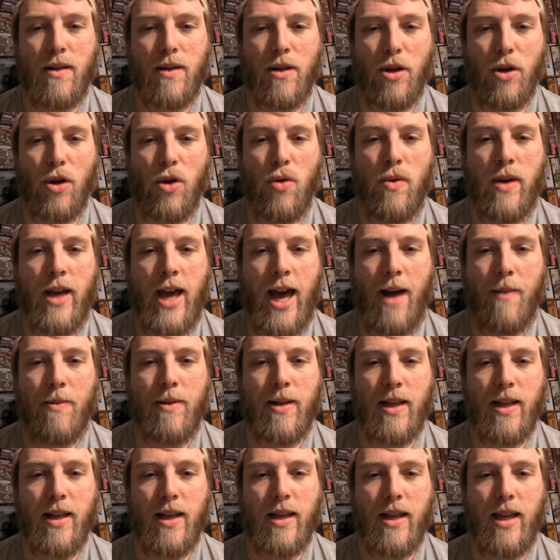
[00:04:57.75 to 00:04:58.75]
the new
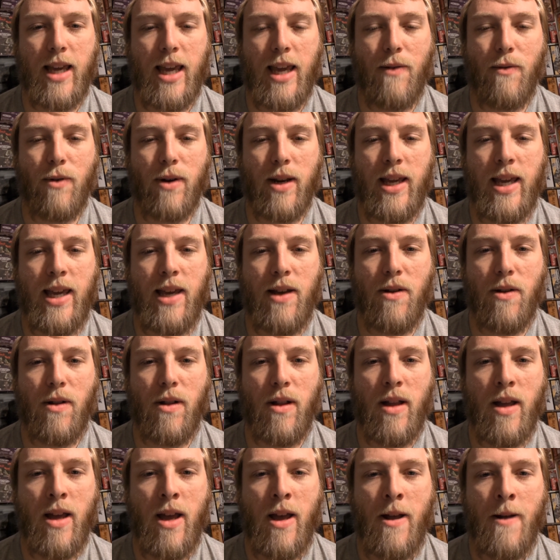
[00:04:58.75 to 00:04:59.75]
captain, he would
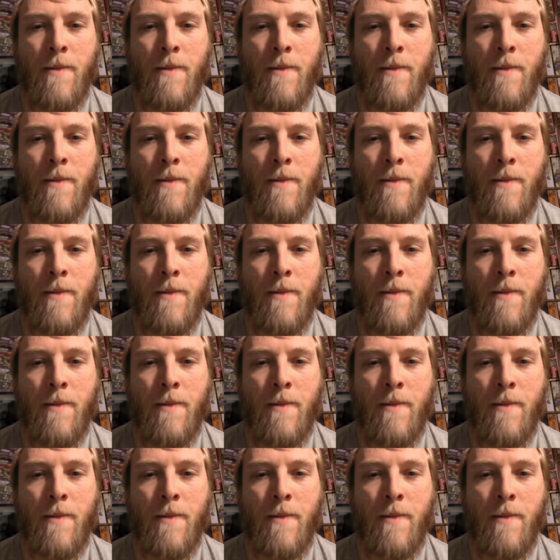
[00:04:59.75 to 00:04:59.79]
heal.